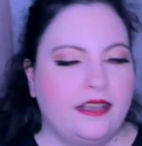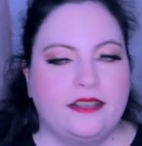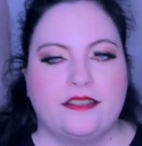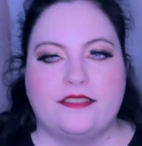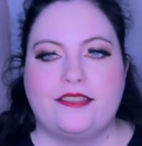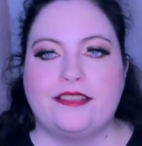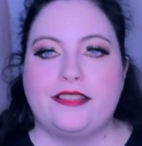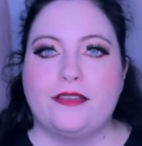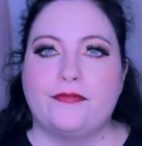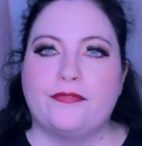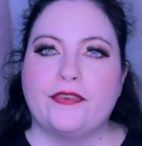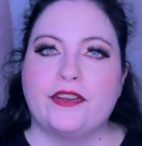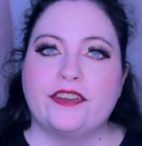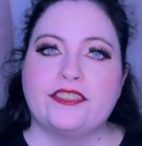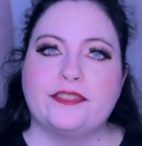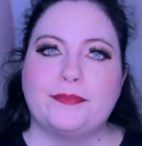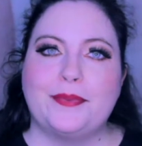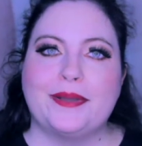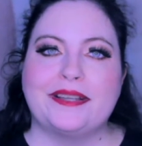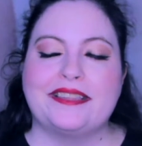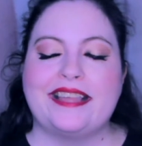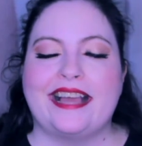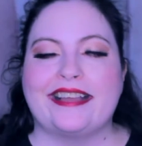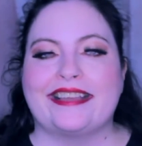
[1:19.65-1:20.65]
So the first
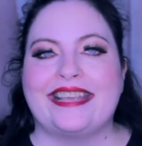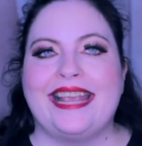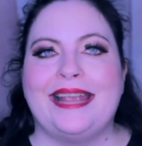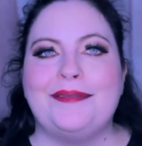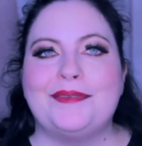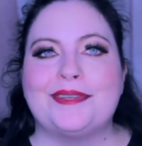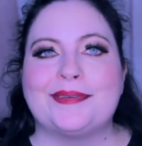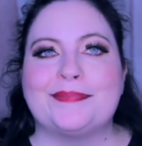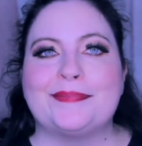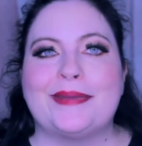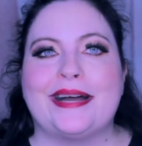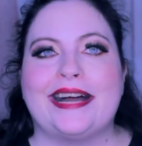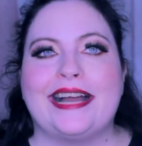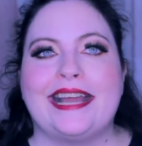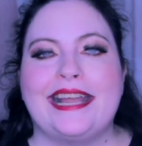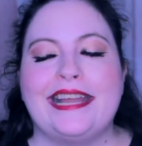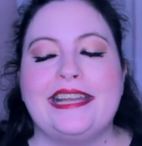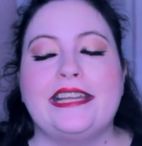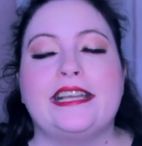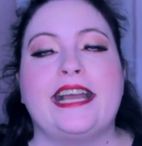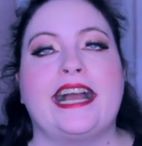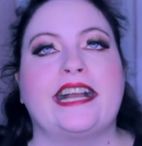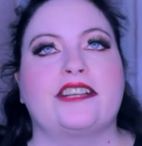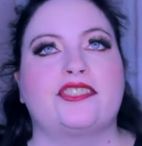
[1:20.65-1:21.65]
book that came to
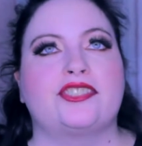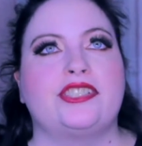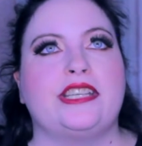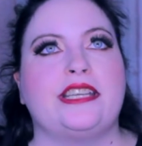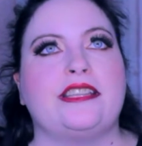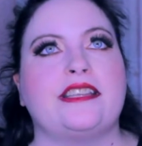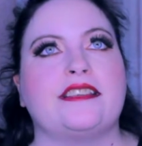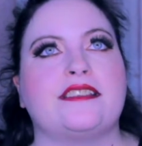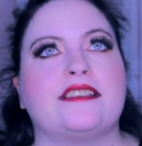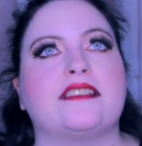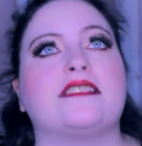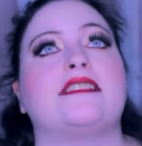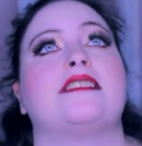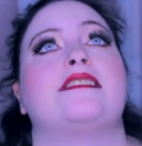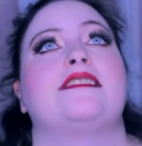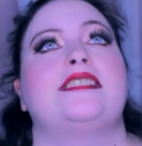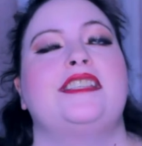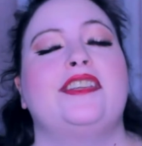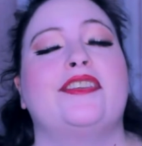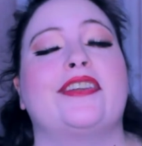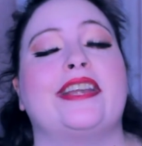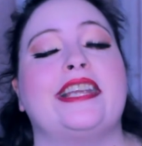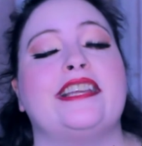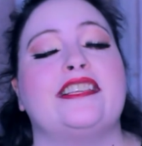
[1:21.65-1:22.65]
mind, actually this is a
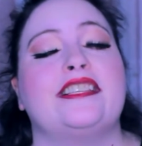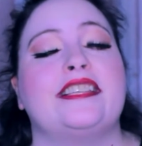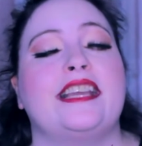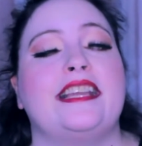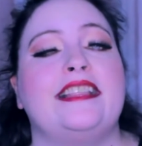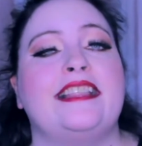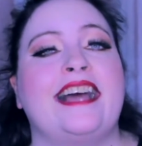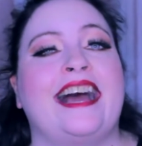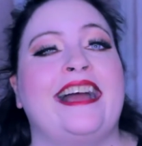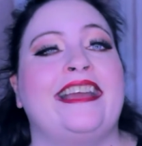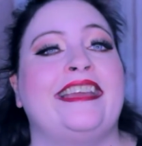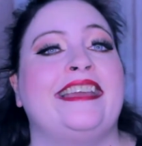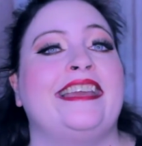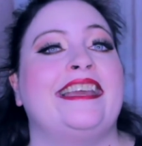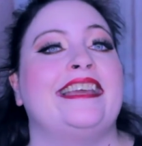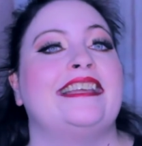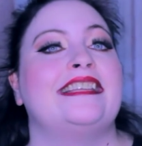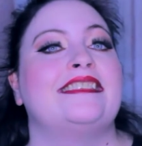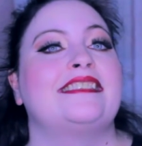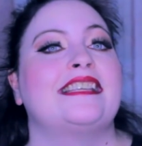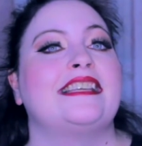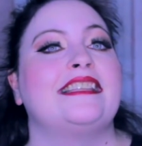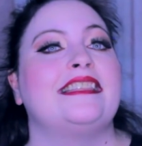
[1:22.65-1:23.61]
series, and that is